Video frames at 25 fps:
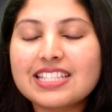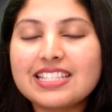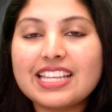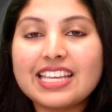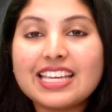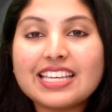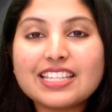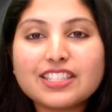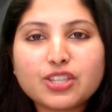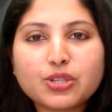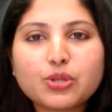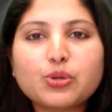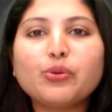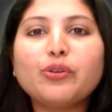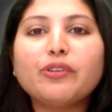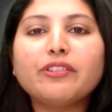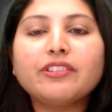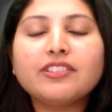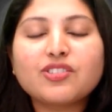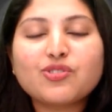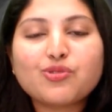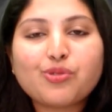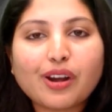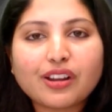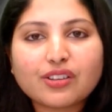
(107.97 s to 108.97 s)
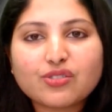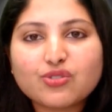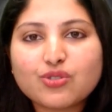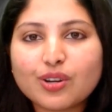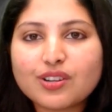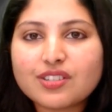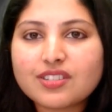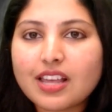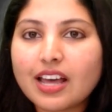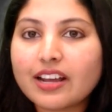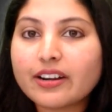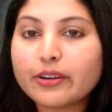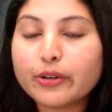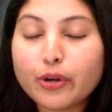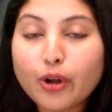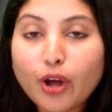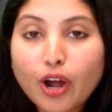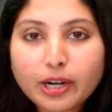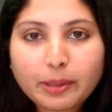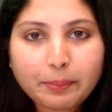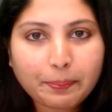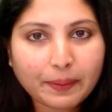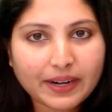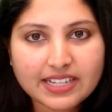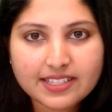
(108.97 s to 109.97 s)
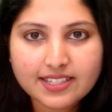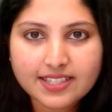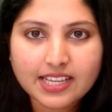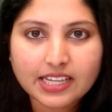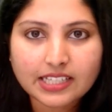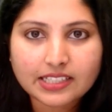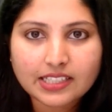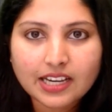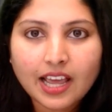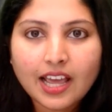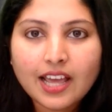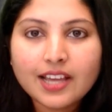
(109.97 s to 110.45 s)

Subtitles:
these two structures are not present.